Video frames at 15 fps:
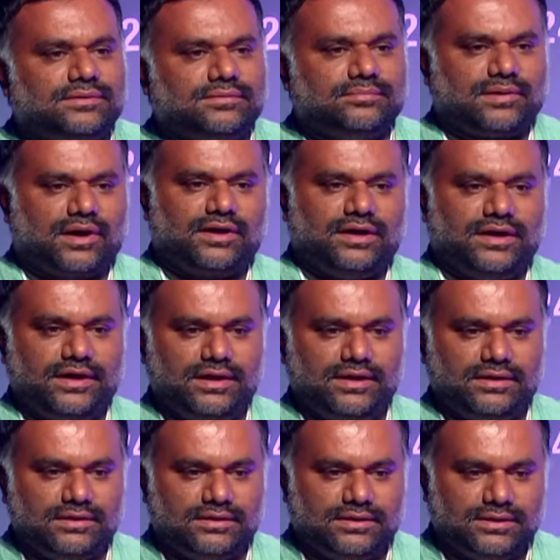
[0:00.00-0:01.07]
broadly
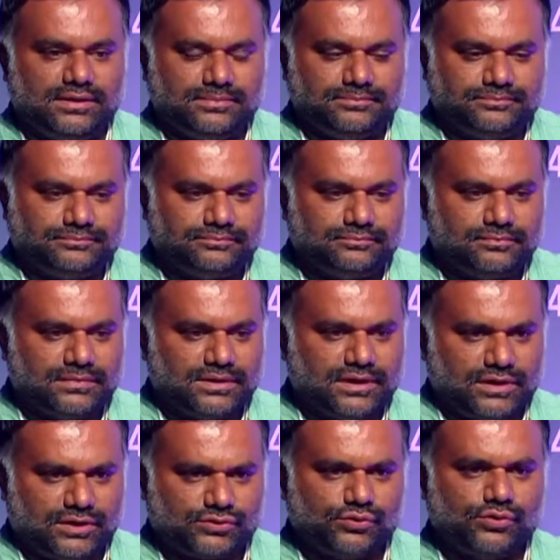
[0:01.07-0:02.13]

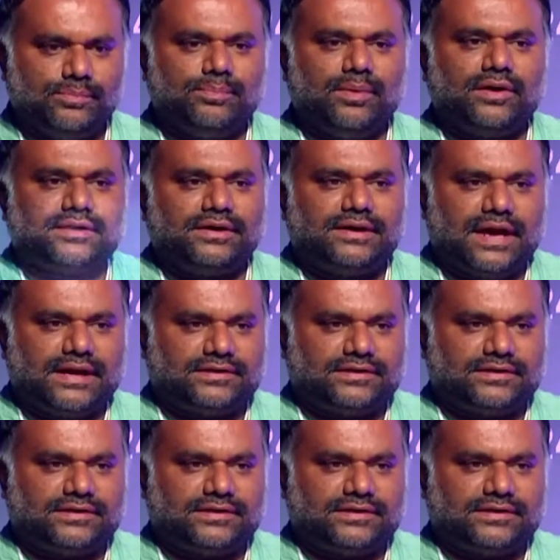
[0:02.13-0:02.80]
two important